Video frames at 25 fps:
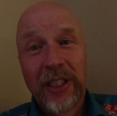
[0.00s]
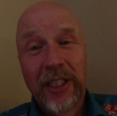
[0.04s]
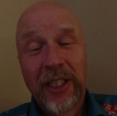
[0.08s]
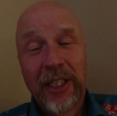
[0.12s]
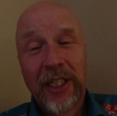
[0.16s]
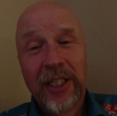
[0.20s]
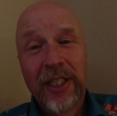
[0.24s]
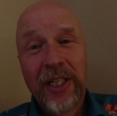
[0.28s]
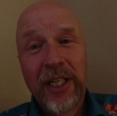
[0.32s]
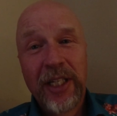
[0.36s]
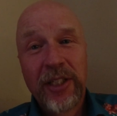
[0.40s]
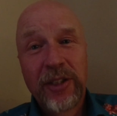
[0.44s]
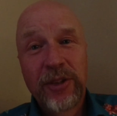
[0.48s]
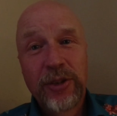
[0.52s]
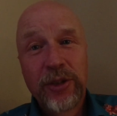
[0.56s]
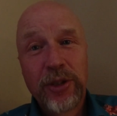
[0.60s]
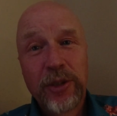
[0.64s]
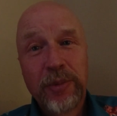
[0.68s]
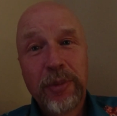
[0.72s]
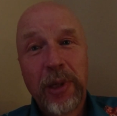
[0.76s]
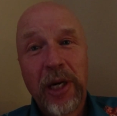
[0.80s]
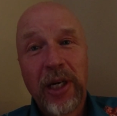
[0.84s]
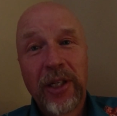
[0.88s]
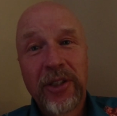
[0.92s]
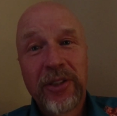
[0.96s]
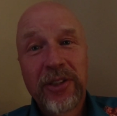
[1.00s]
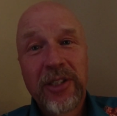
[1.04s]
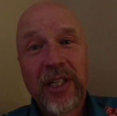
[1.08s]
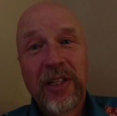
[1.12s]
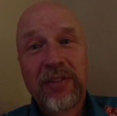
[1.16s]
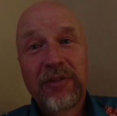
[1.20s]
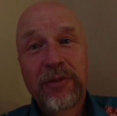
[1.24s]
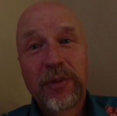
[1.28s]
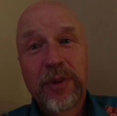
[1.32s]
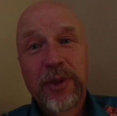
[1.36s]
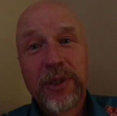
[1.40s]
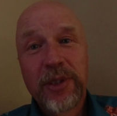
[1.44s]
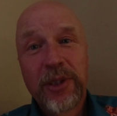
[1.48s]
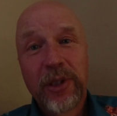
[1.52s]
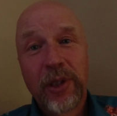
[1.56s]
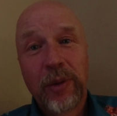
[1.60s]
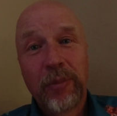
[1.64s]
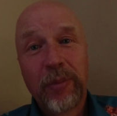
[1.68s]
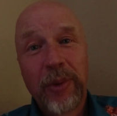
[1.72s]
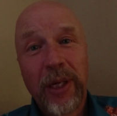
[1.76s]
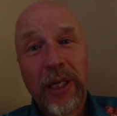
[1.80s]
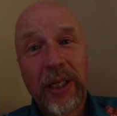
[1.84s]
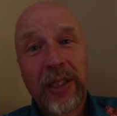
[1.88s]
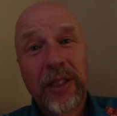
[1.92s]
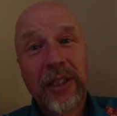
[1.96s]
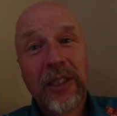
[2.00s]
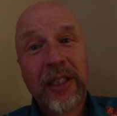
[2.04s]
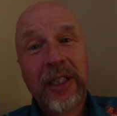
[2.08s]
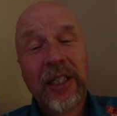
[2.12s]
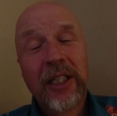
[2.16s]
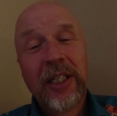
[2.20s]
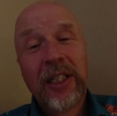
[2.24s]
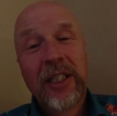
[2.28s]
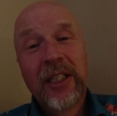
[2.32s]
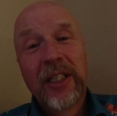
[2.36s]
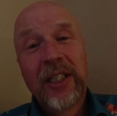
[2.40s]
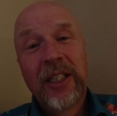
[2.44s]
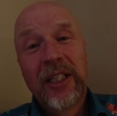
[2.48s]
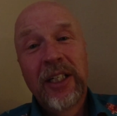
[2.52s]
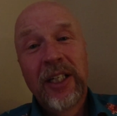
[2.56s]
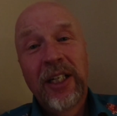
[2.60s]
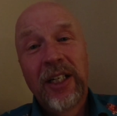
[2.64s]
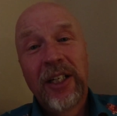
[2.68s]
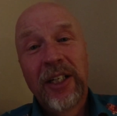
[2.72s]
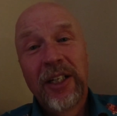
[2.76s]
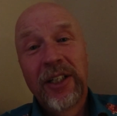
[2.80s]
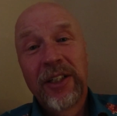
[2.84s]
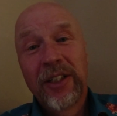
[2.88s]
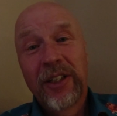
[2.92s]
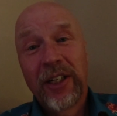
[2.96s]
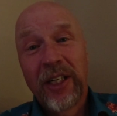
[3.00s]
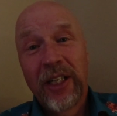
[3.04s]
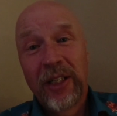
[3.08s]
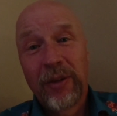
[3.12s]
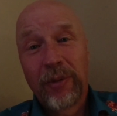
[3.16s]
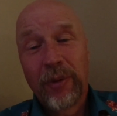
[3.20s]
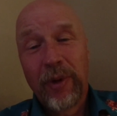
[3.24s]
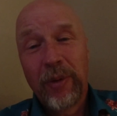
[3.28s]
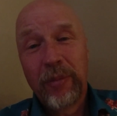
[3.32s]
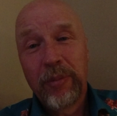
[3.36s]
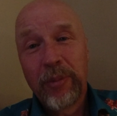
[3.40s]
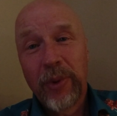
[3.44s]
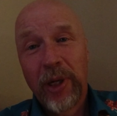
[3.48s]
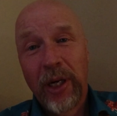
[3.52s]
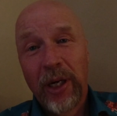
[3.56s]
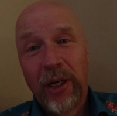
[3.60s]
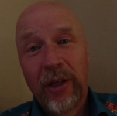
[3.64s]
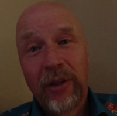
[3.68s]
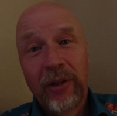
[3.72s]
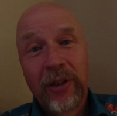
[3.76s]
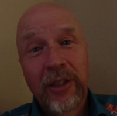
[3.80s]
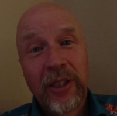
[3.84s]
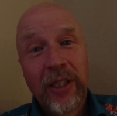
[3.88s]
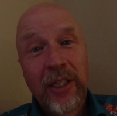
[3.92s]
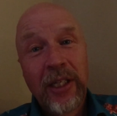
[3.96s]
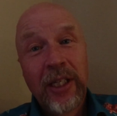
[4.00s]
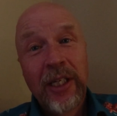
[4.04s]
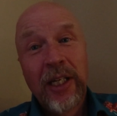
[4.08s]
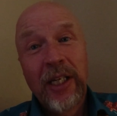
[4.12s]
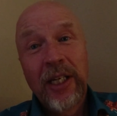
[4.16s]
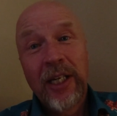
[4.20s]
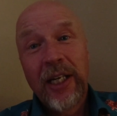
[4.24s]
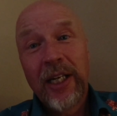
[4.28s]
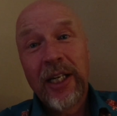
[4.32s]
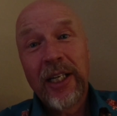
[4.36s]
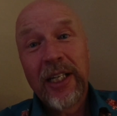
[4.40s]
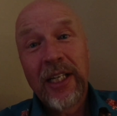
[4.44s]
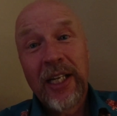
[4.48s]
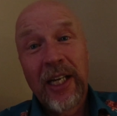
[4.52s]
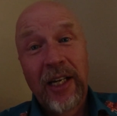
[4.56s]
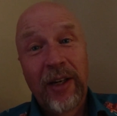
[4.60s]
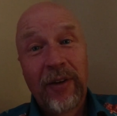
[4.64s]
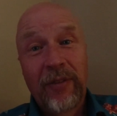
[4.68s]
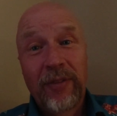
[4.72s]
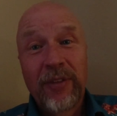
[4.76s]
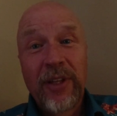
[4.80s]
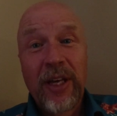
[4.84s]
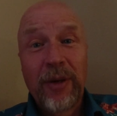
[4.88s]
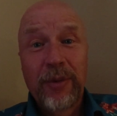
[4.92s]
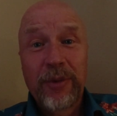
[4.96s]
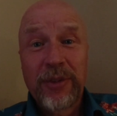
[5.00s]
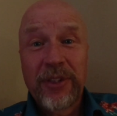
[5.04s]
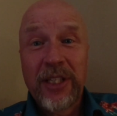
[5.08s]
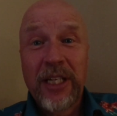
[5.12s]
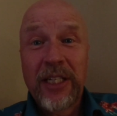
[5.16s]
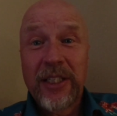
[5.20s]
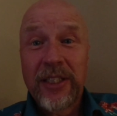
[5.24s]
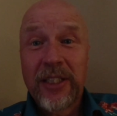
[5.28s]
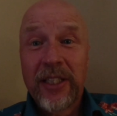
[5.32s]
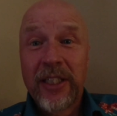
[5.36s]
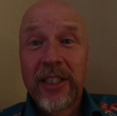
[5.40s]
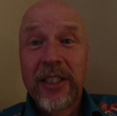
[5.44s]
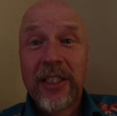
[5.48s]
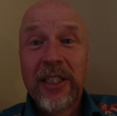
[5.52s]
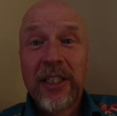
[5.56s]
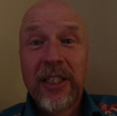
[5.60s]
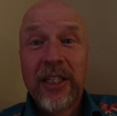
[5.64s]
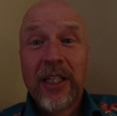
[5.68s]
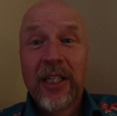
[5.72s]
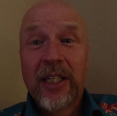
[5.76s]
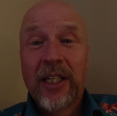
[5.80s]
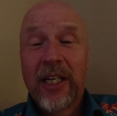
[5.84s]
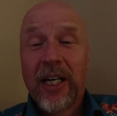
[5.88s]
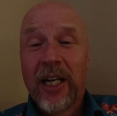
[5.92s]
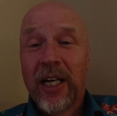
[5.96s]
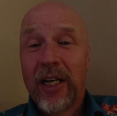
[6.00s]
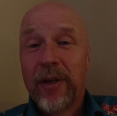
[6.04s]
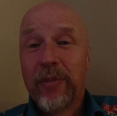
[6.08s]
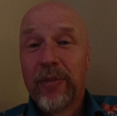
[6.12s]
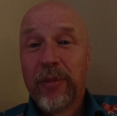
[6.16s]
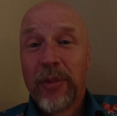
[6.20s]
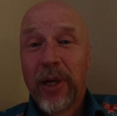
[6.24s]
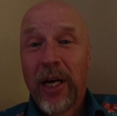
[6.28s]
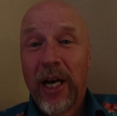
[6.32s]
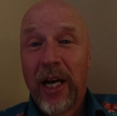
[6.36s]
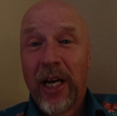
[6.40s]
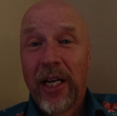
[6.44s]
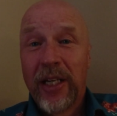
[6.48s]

Anne had 2 bars left when she got back, and I had 1 bar. Anyhow, that was that day, and